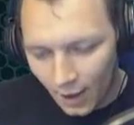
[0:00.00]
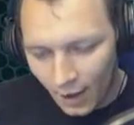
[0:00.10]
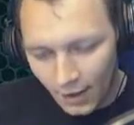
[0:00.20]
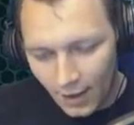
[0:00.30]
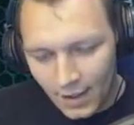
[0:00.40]

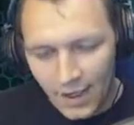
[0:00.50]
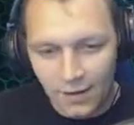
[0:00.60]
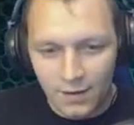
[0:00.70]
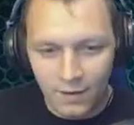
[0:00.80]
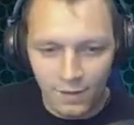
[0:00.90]
a
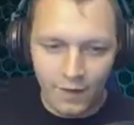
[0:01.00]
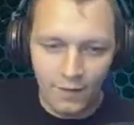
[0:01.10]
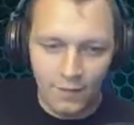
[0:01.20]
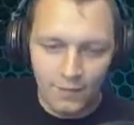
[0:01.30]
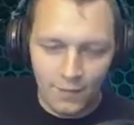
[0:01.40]
galaxy
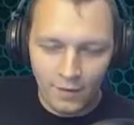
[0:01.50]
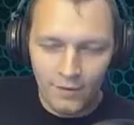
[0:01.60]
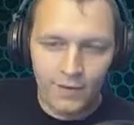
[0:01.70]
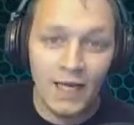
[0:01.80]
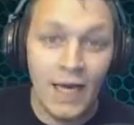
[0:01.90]
fucking
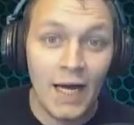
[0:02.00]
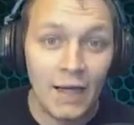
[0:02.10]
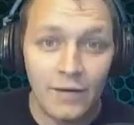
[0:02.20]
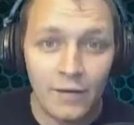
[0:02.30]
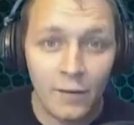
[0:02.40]
obviously
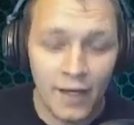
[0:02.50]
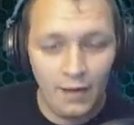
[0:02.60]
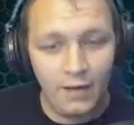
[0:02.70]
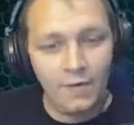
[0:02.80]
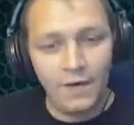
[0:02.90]
light years
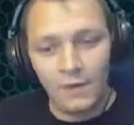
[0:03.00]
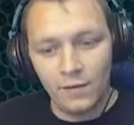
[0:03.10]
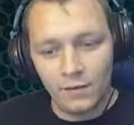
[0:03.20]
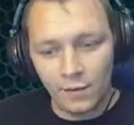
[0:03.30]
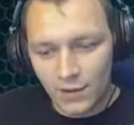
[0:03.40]
away that they
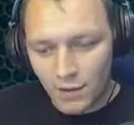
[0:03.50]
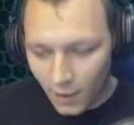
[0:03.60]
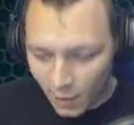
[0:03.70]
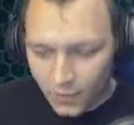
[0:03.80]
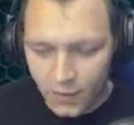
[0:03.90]
found, which
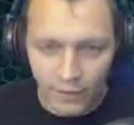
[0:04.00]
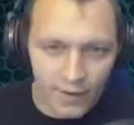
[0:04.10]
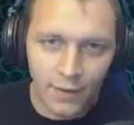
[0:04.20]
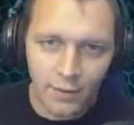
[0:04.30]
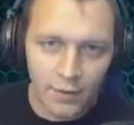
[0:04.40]
closely
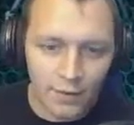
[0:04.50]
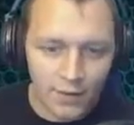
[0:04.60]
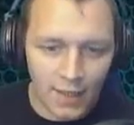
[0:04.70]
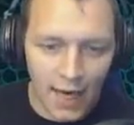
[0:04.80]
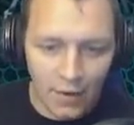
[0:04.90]

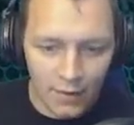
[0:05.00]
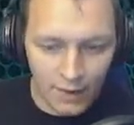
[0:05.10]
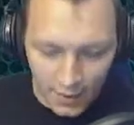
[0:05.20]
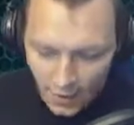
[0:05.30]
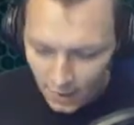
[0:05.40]
resembles
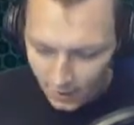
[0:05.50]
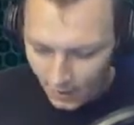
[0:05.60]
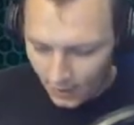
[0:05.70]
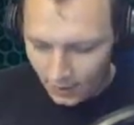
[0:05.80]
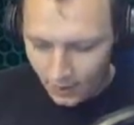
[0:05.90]
our
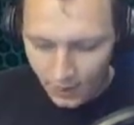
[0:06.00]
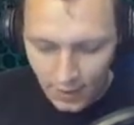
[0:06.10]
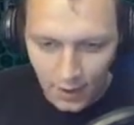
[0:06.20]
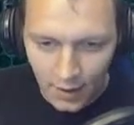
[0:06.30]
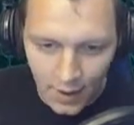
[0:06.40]
architecture
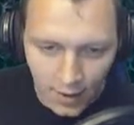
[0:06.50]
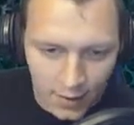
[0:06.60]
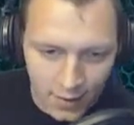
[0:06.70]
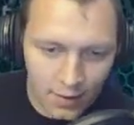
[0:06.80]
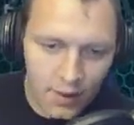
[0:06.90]
in our
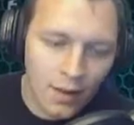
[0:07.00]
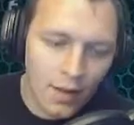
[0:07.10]
galaxy.